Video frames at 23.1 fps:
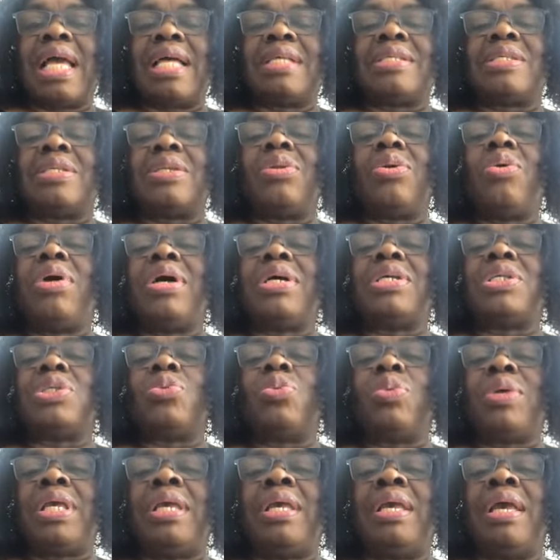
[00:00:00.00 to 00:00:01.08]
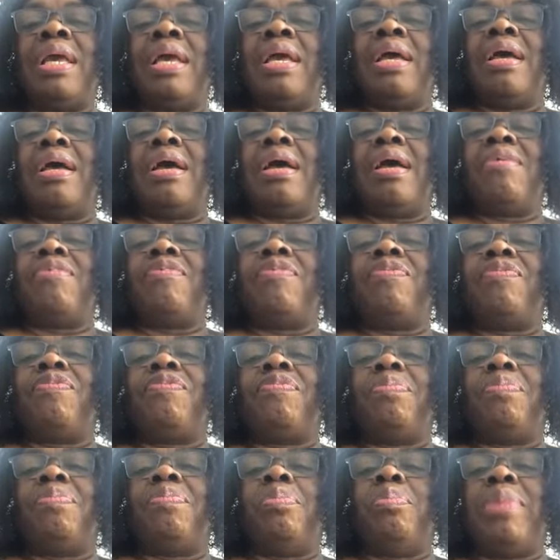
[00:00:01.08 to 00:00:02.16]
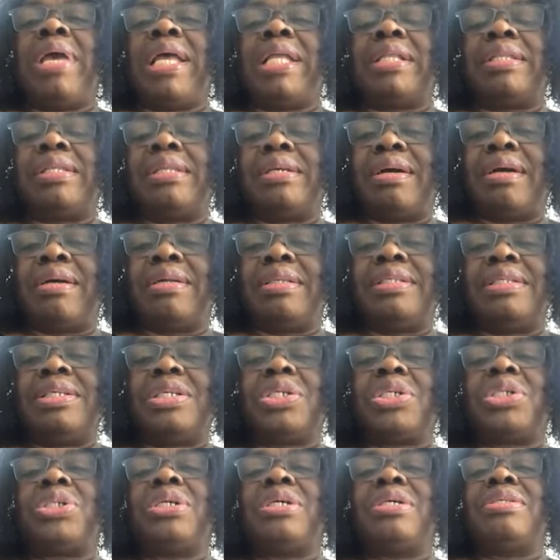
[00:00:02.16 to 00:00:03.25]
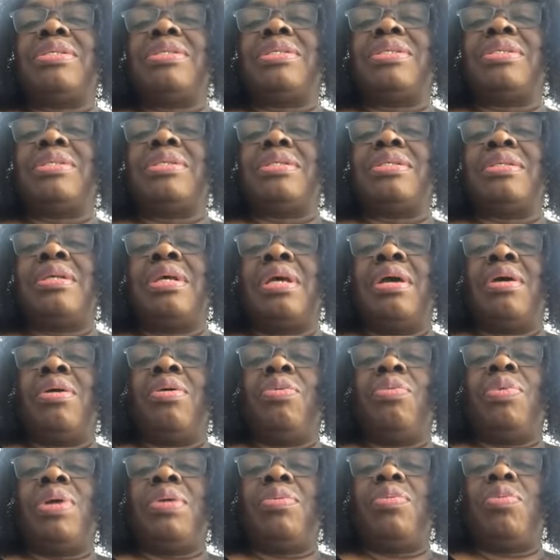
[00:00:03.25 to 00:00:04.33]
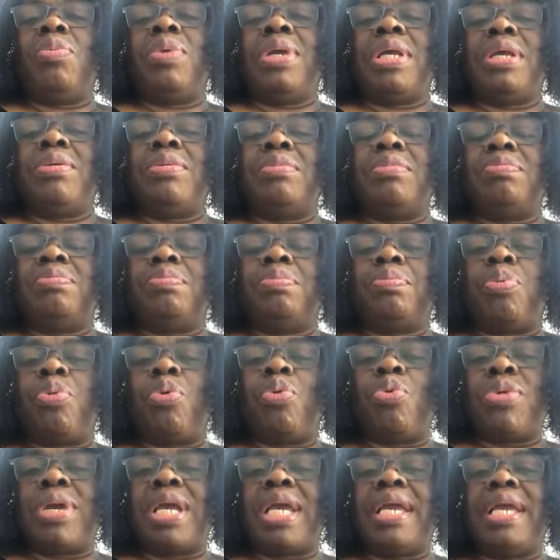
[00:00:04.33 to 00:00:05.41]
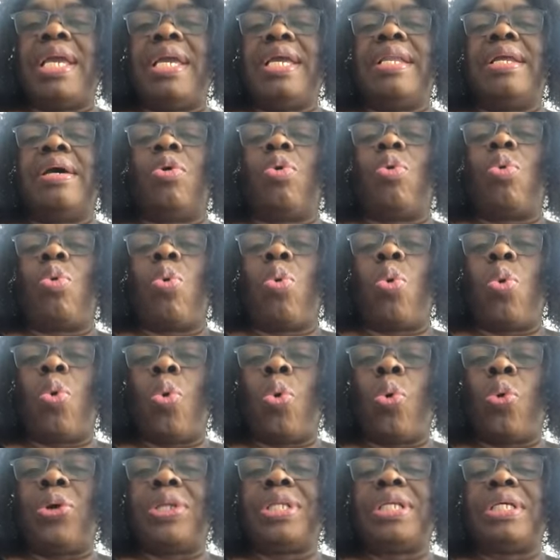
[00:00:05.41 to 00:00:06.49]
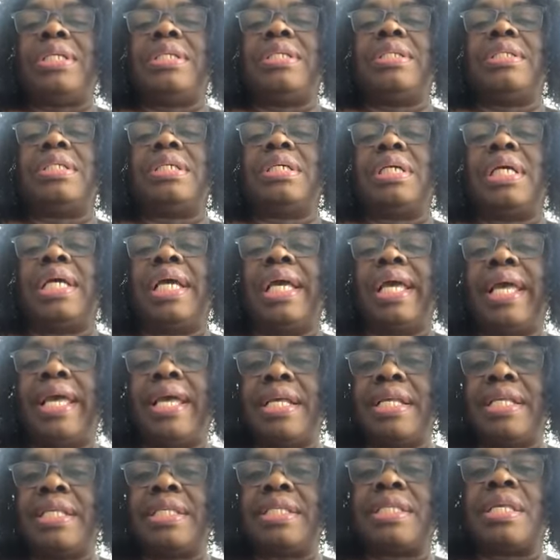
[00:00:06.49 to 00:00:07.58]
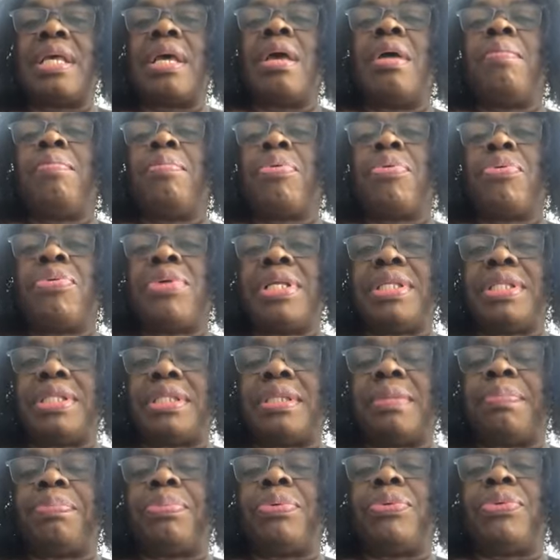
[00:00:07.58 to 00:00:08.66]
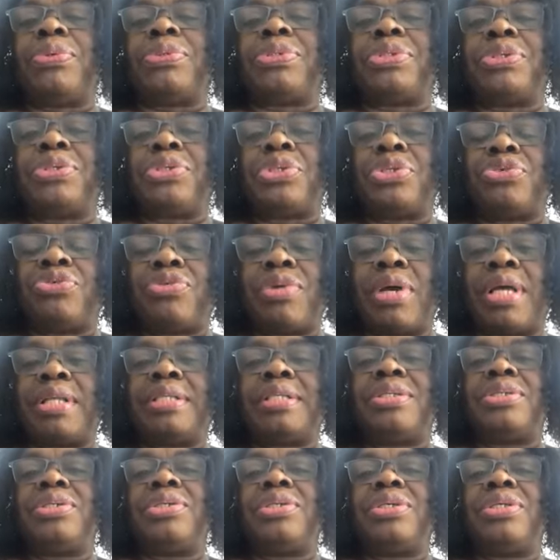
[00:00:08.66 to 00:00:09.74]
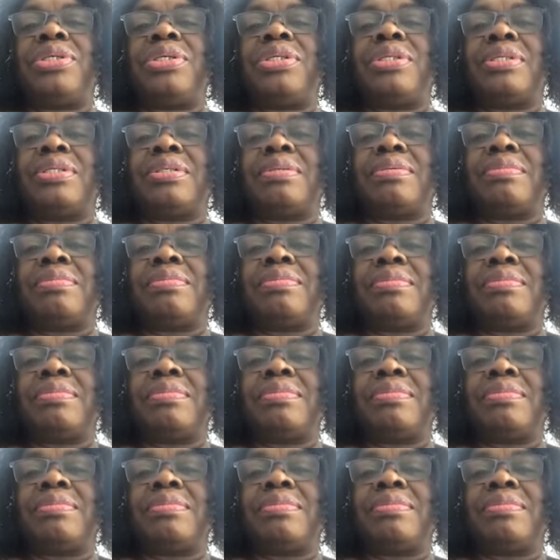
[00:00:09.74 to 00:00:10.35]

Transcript: As long as we have met the conditions and we pray in according to his principles and strategies,